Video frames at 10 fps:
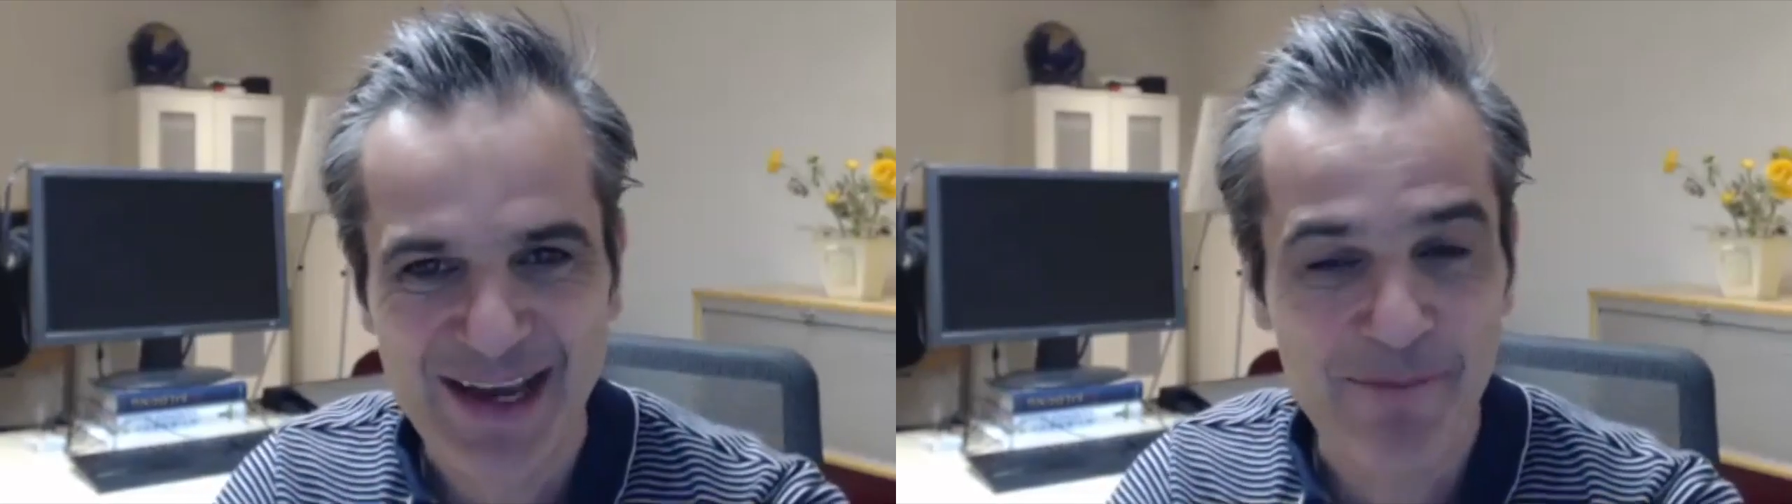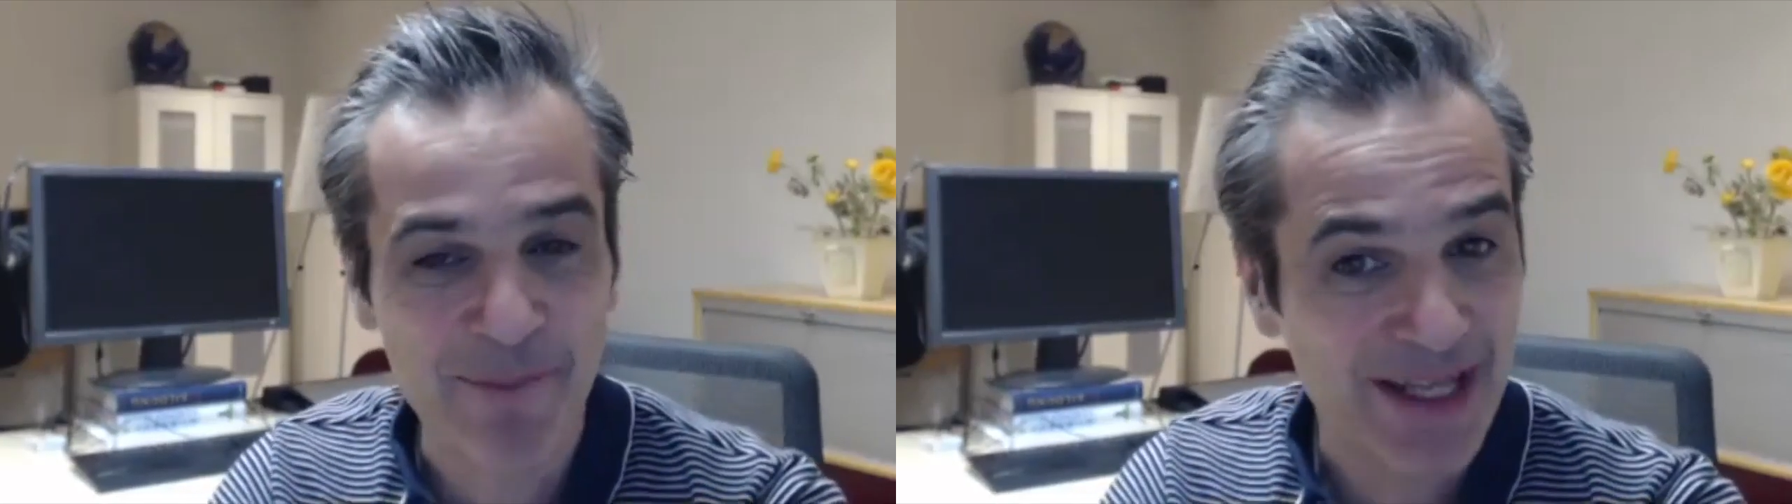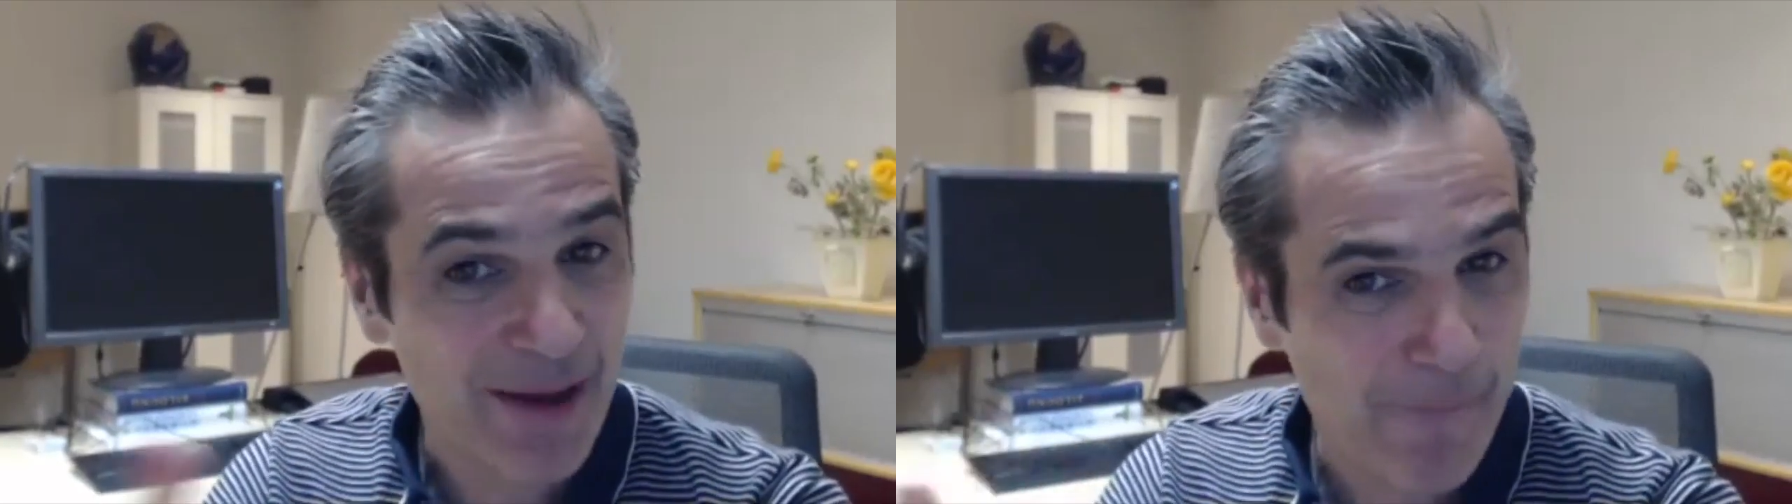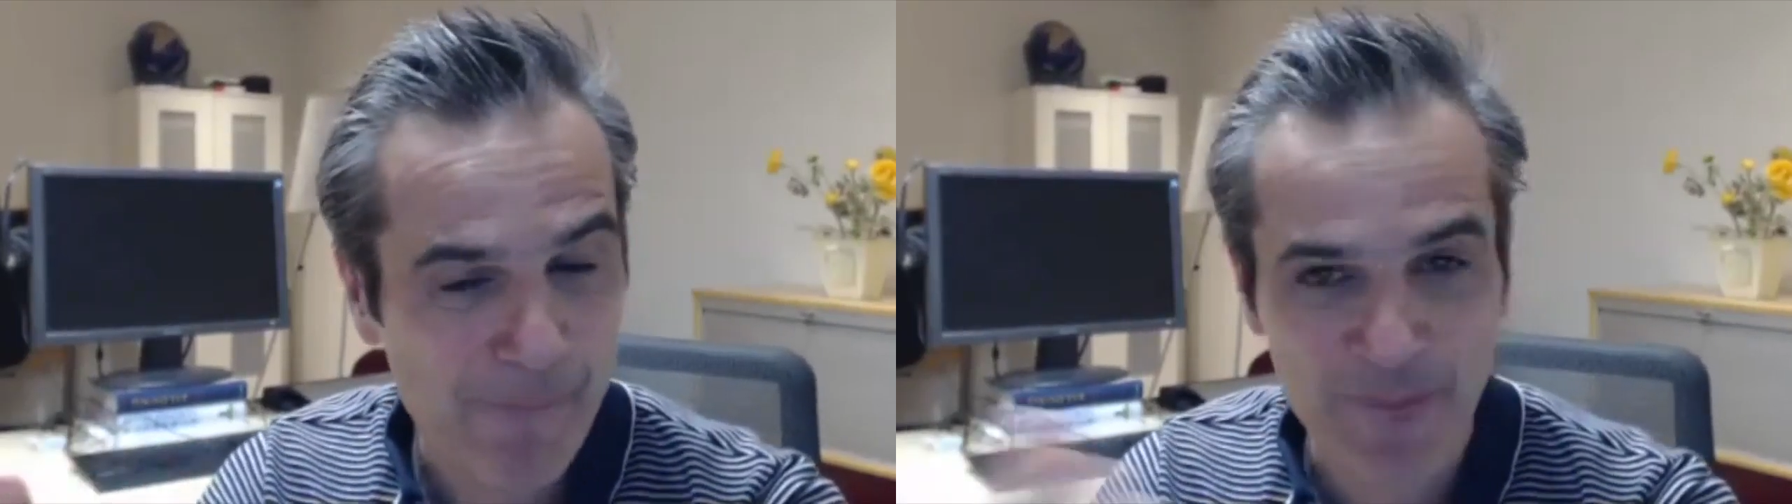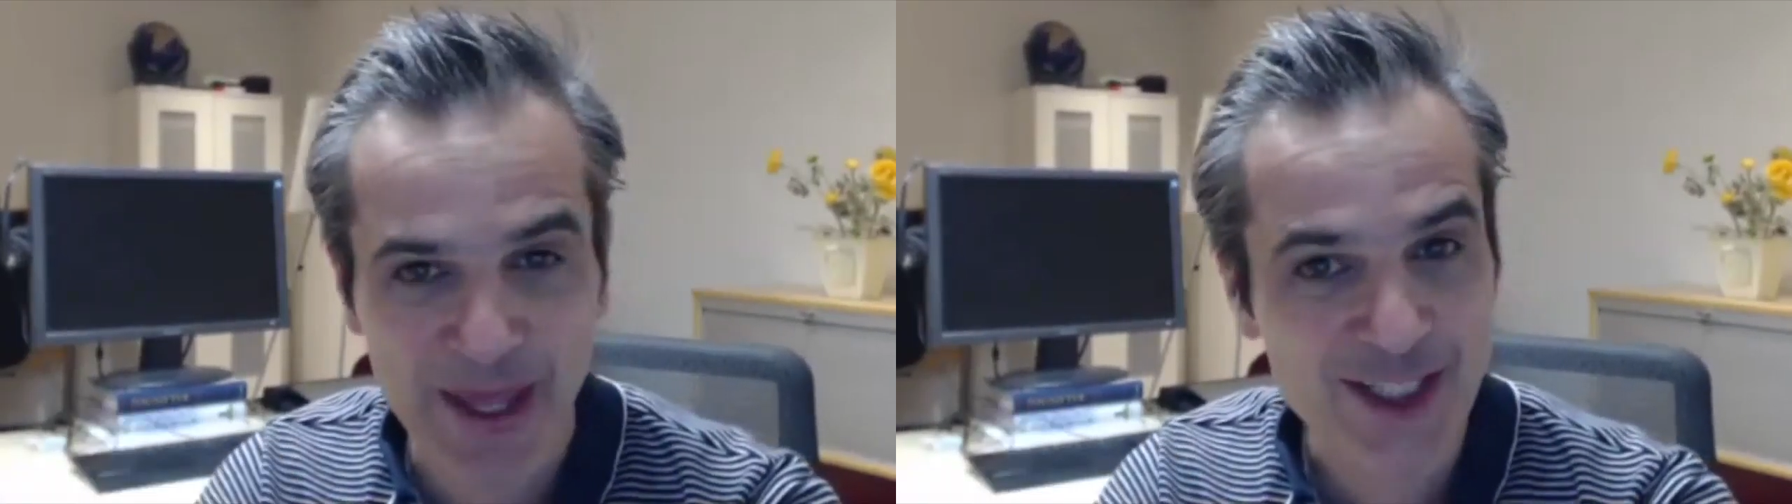But
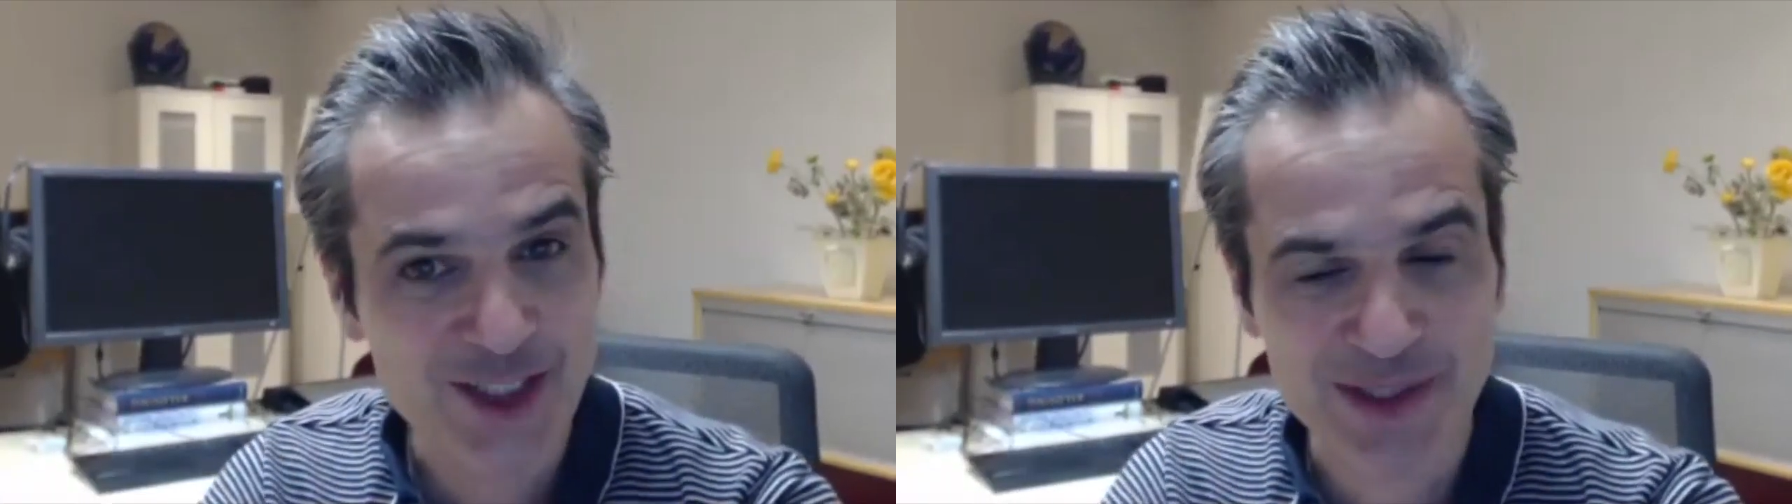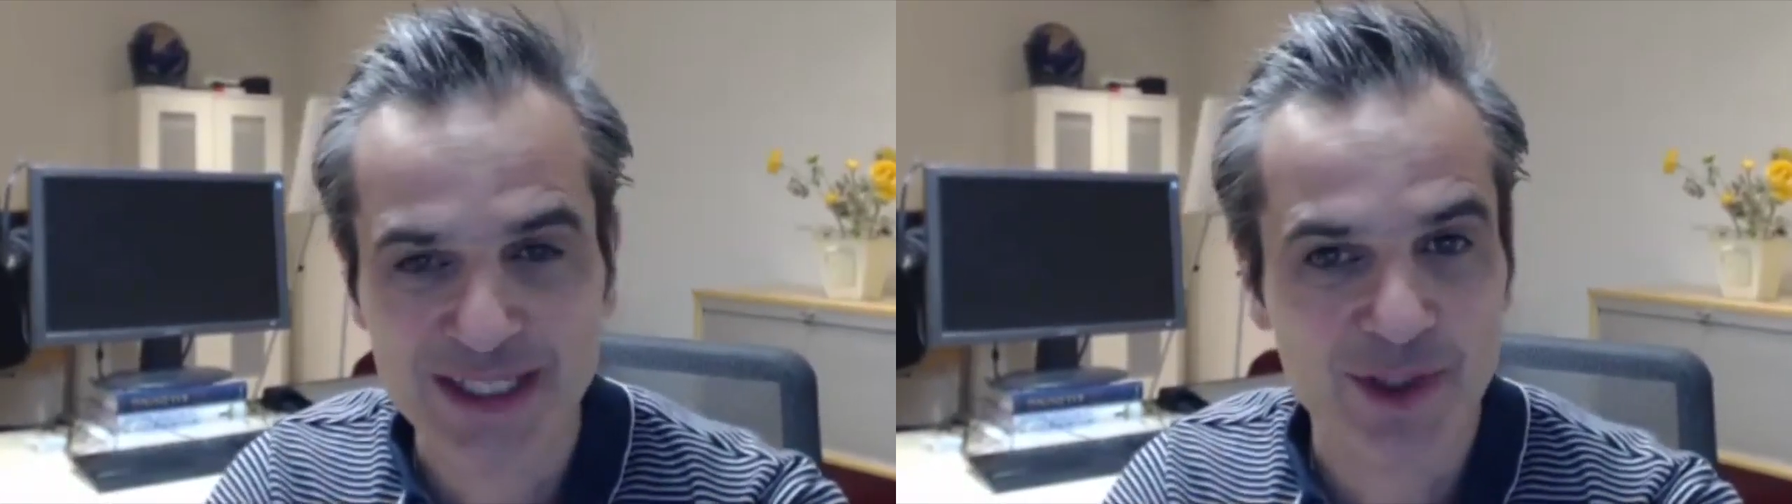actually it